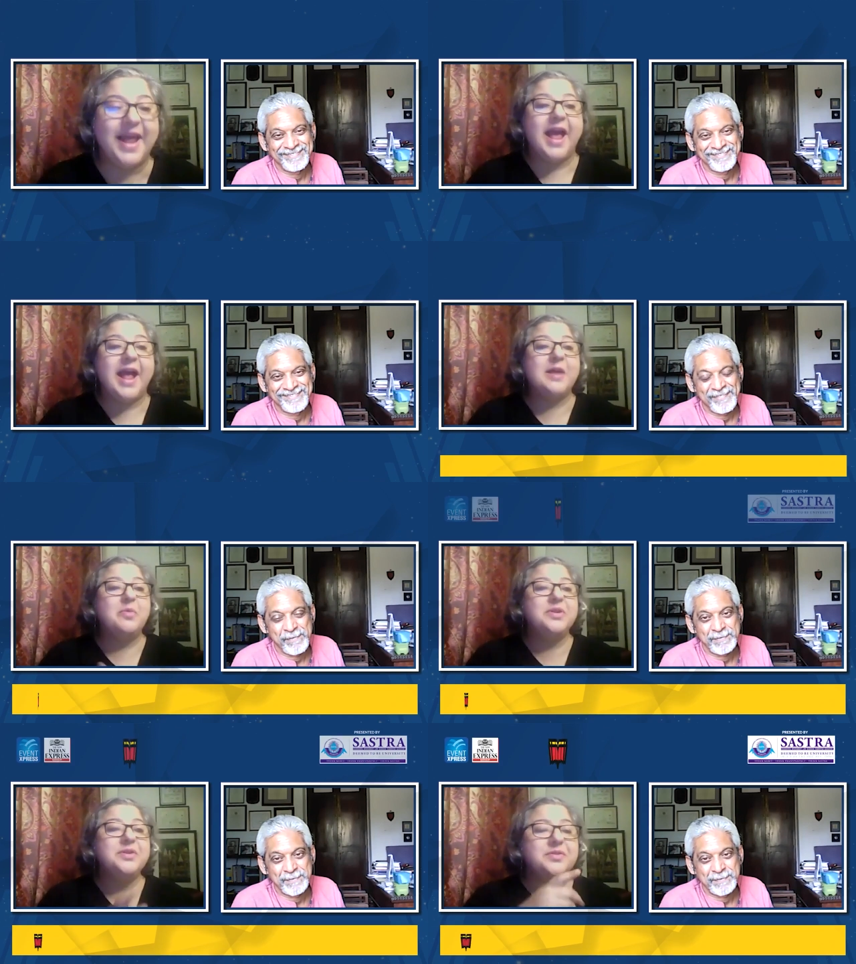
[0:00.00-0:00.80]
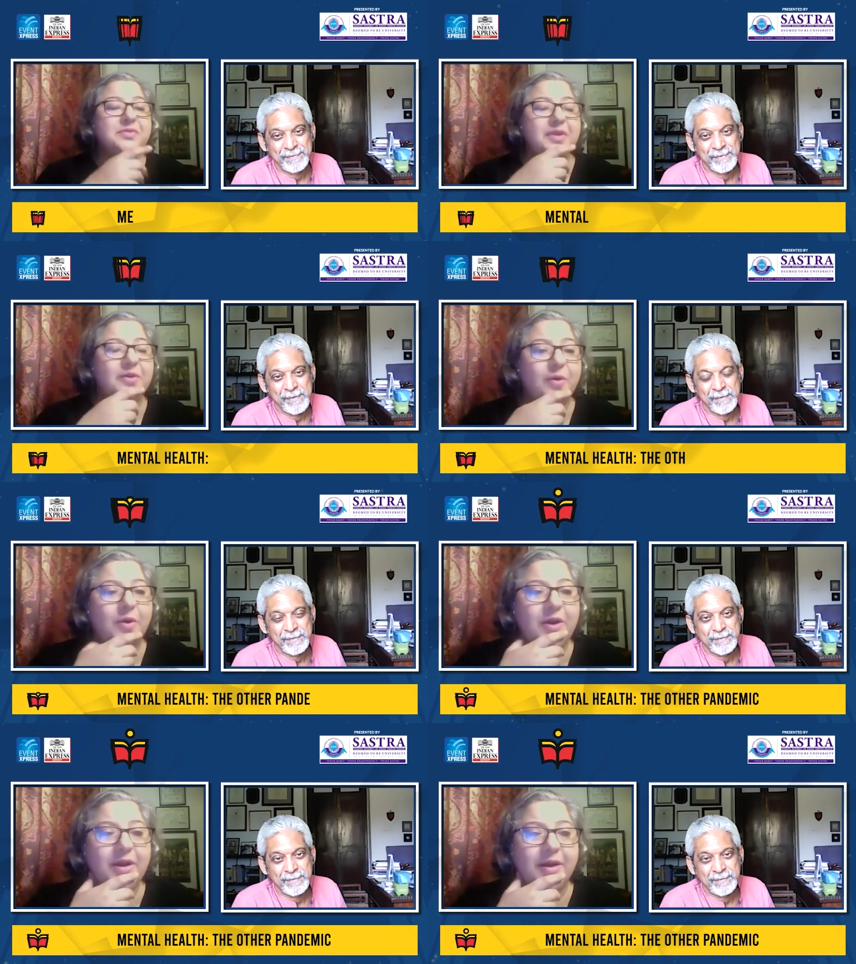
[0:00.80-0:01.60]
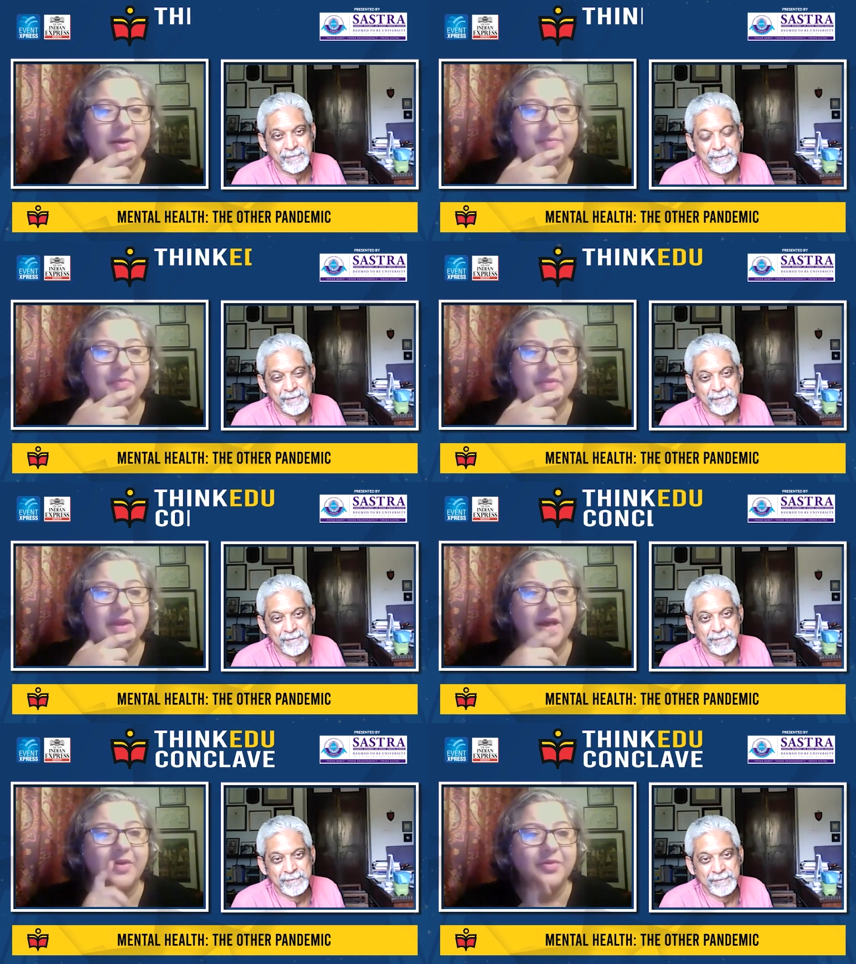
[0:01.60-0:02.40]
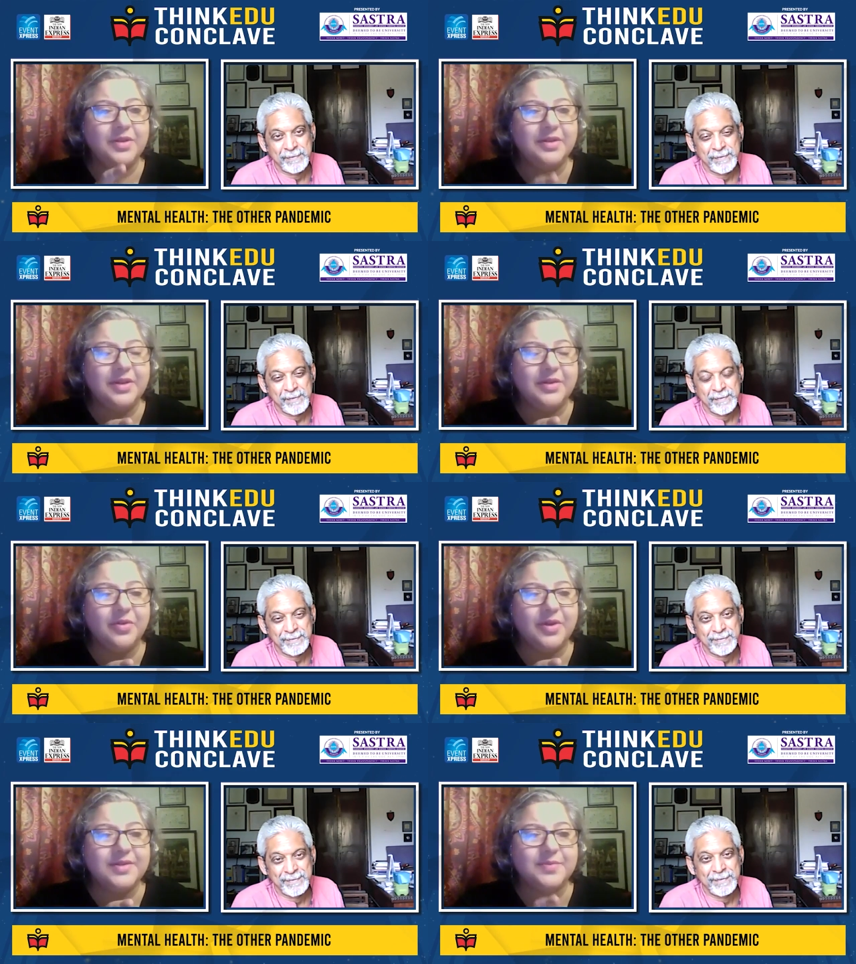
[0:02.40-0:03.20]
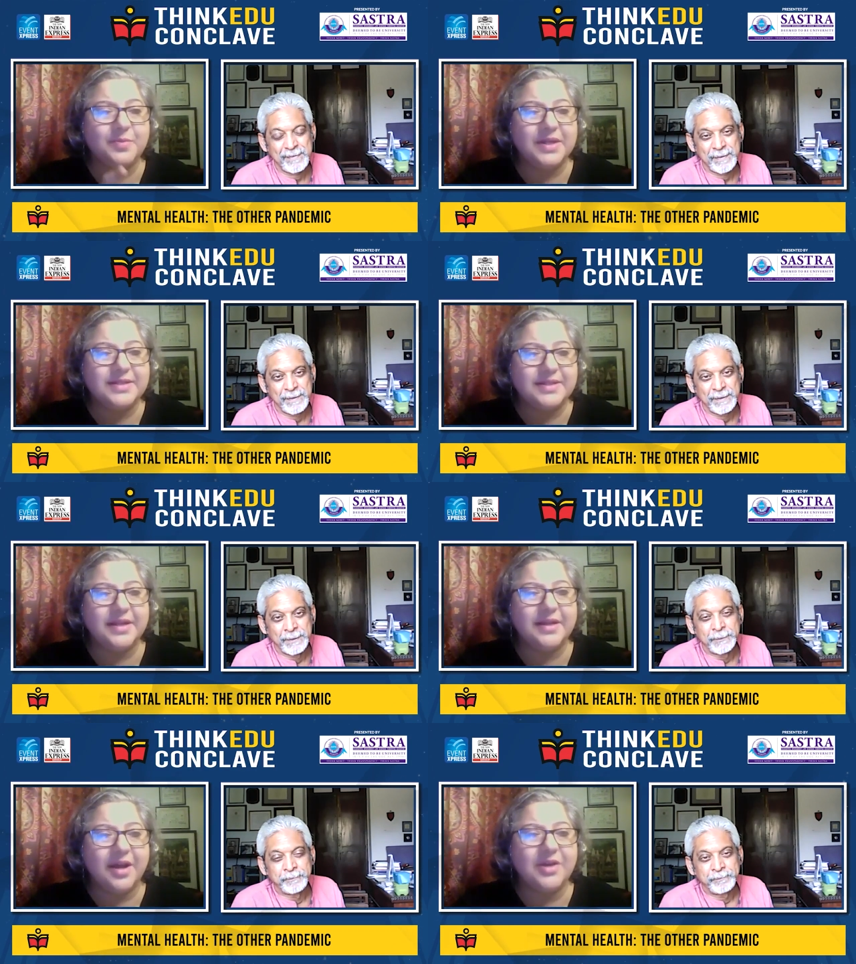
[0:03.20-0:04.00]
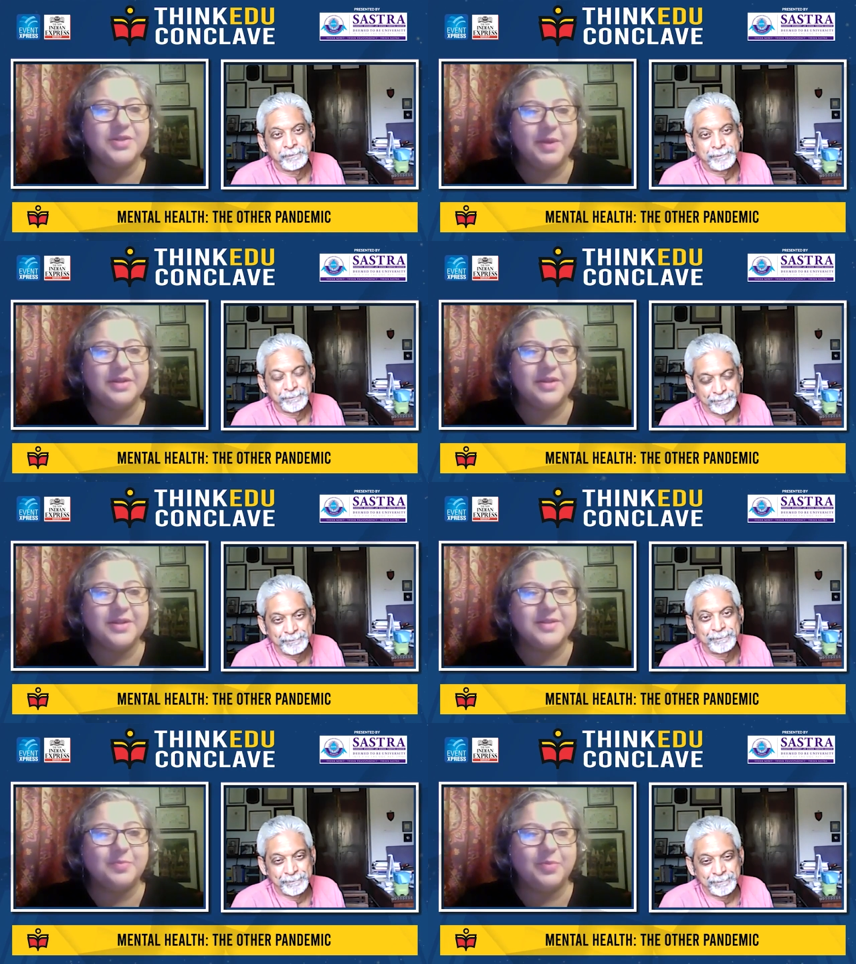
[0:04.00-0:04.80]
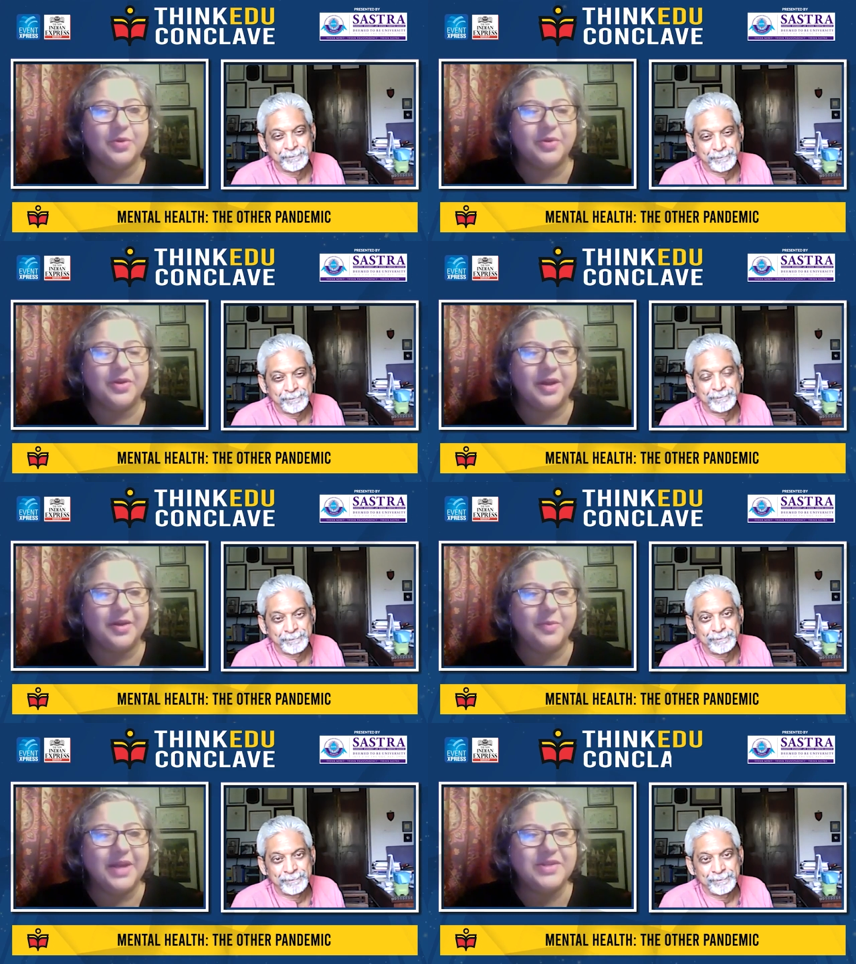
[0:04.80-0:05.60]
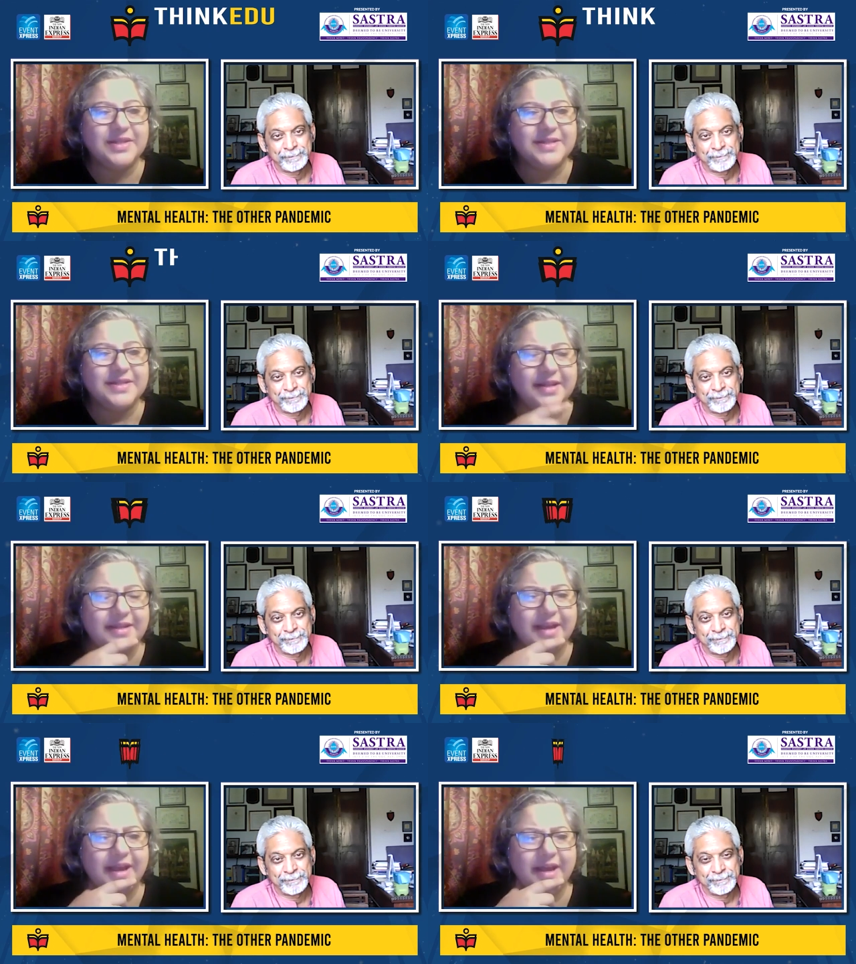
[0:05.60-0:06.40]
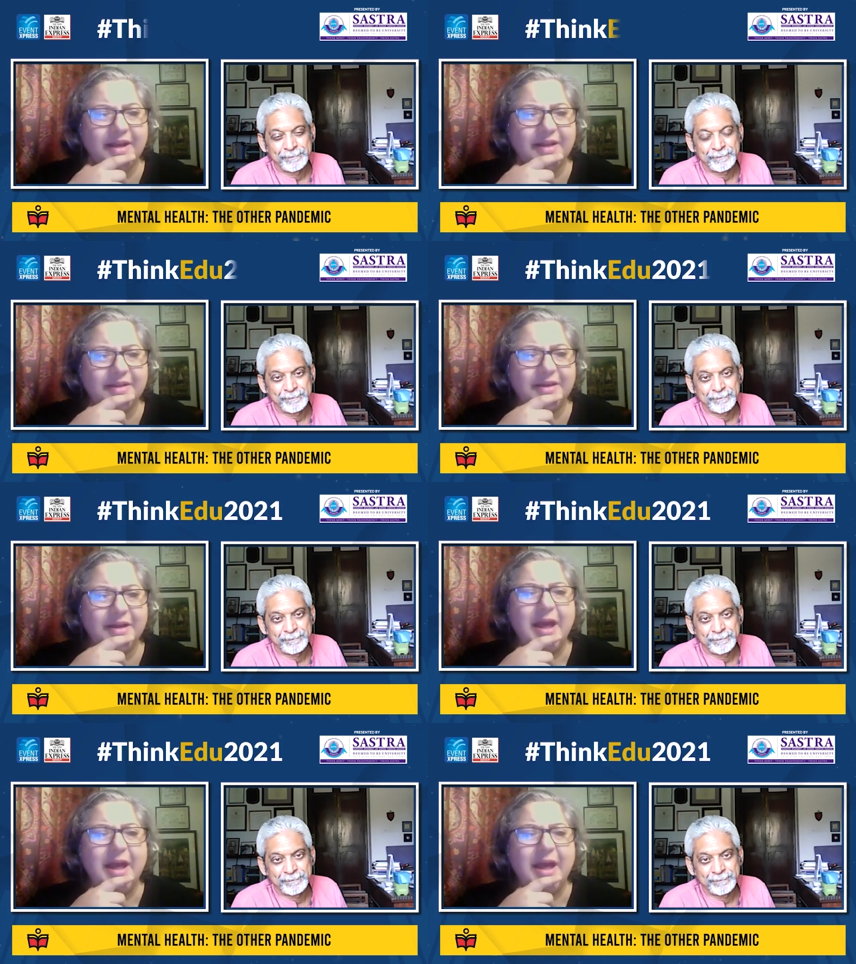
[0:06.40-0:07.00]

Speaker 1: And I wanted to recall um, uh, Arundhati Roy's words in Harsh Mander's book, uh, where she said the uh, the